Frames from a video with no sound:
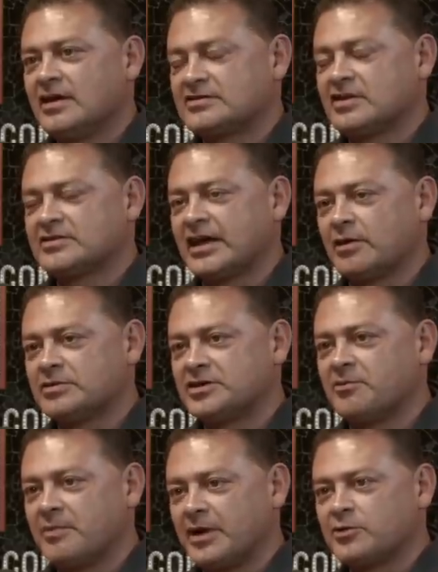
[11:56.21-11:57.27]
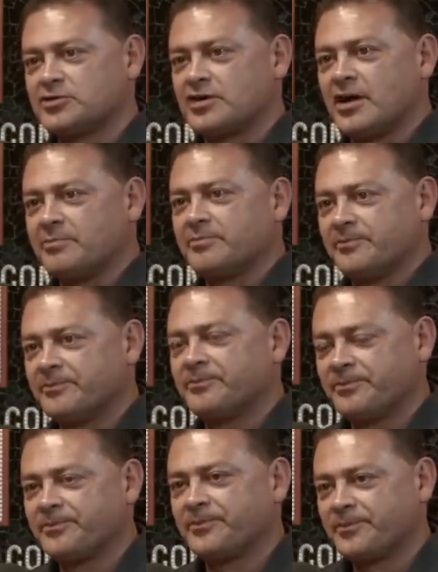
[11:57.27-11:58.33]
it sounds outside. Like I was in a metal shop. Yeah.